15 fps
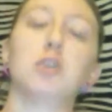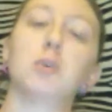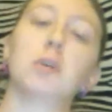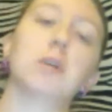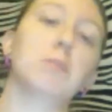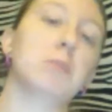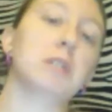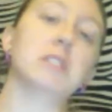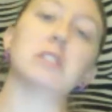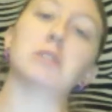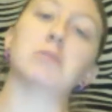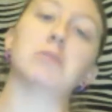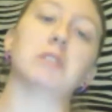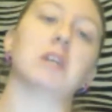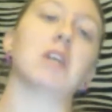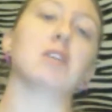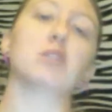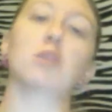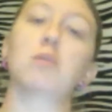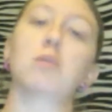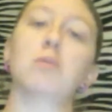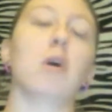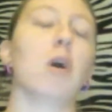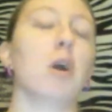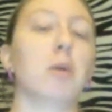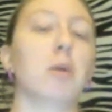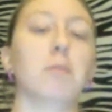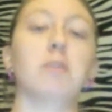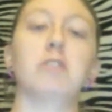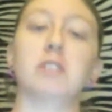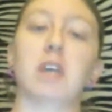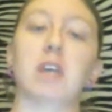Don't commit suicide. Don't harm